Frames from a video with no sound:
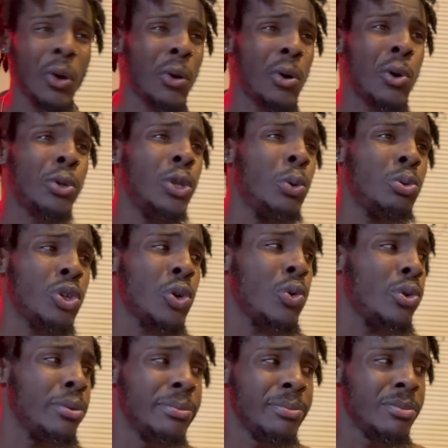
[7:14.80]
on
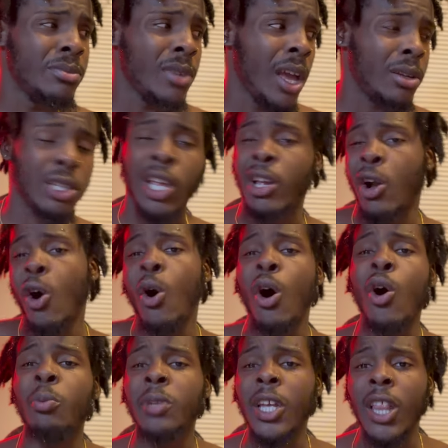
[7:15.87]
YouTube. It's like, oh, I
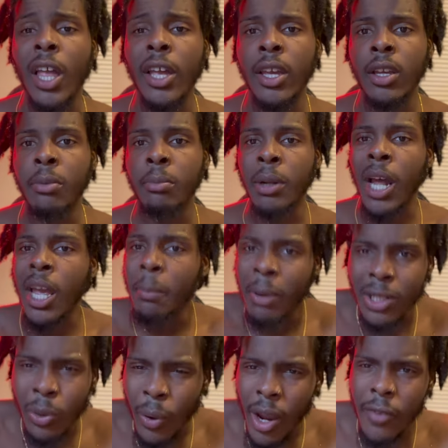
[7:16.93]
hope they like it. But I ain't
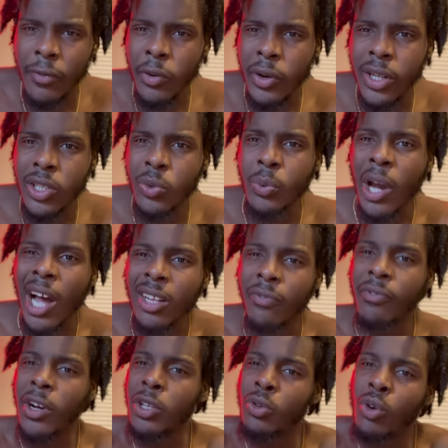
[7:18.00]
putting no effort into it. How the
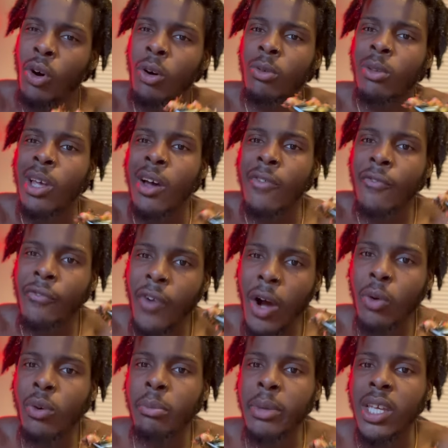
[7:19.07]
fuck you gonna
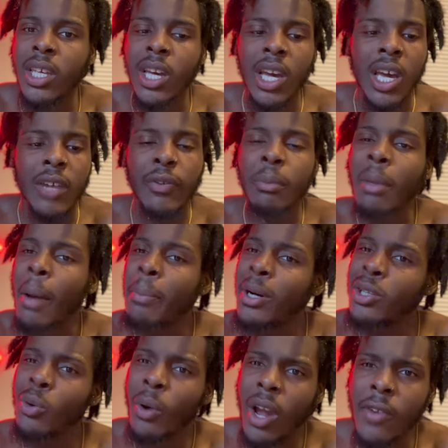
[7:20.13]
fuck with me if I'm not putting
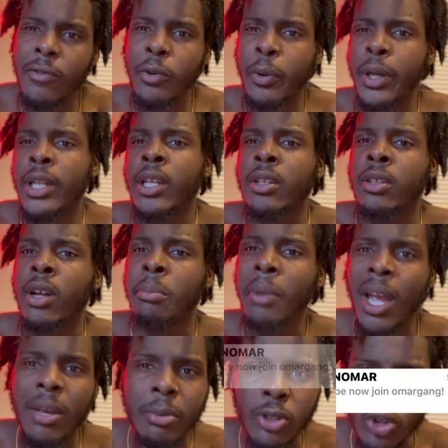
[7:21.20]
no effort in it? I'm not
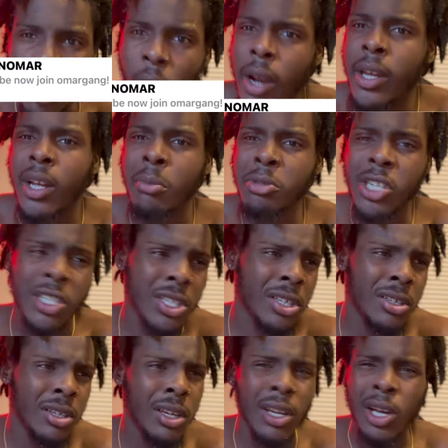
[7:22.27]
even trying. I'm
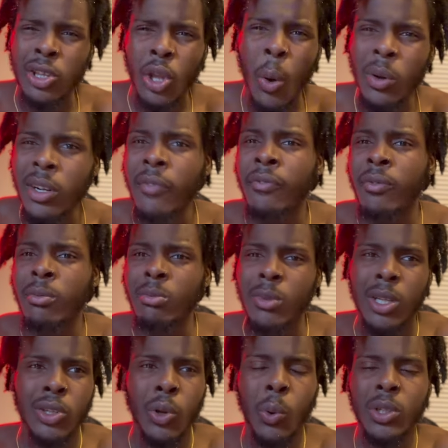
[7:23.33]
just throwing
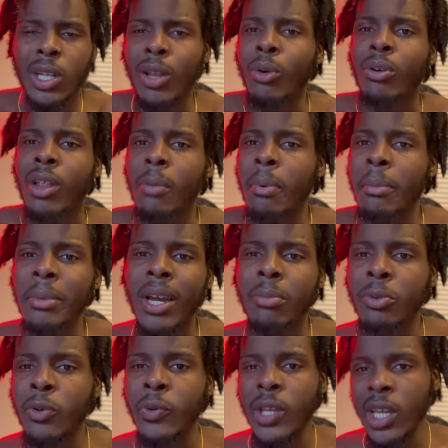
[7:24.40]
a little clip of me up
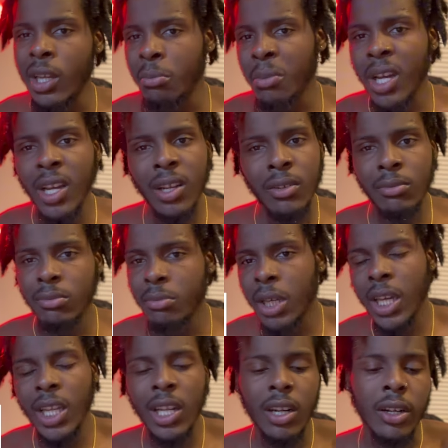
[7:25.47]
there. Yeah, man,
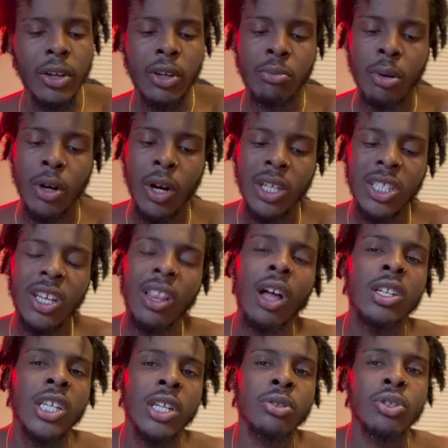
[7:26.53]
get out of here, bro. I see a lot of
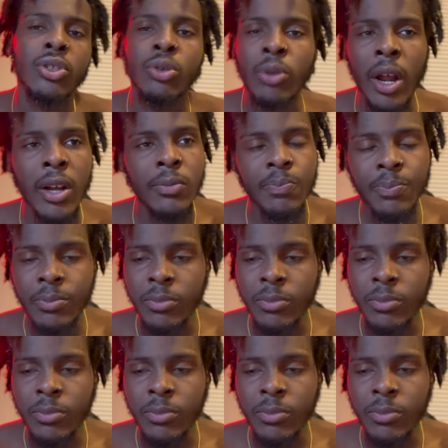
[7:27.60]
channels that do that.